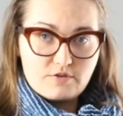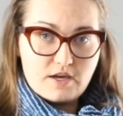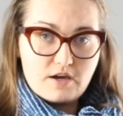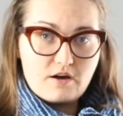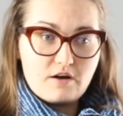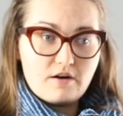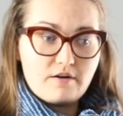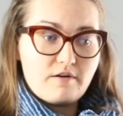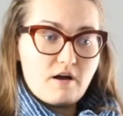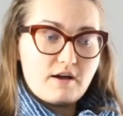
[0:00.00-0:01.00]
They
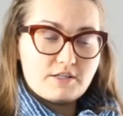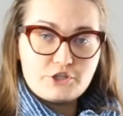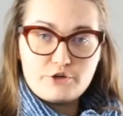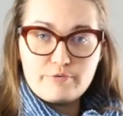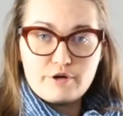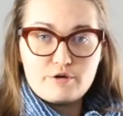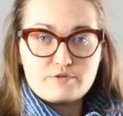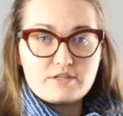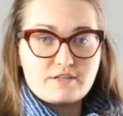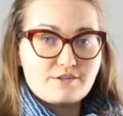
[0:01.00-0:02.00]
are
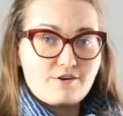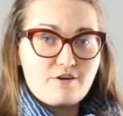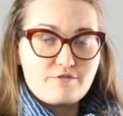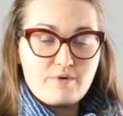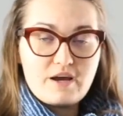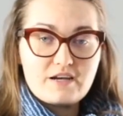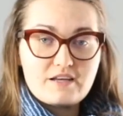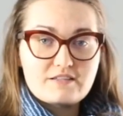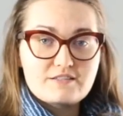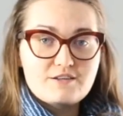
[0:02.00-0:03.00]
osteoporosis or
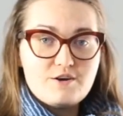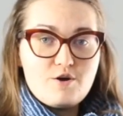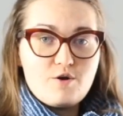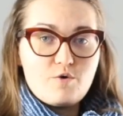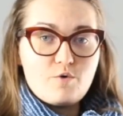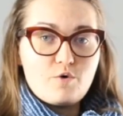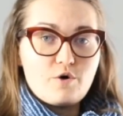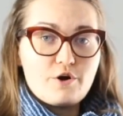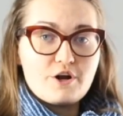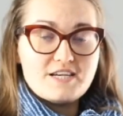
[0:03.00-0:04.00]
arthritis
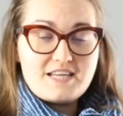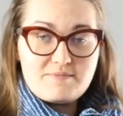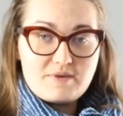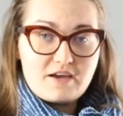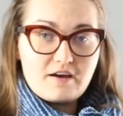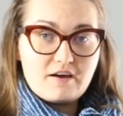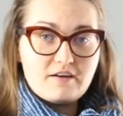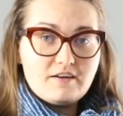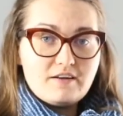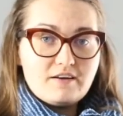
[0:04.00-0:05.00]
or anemia.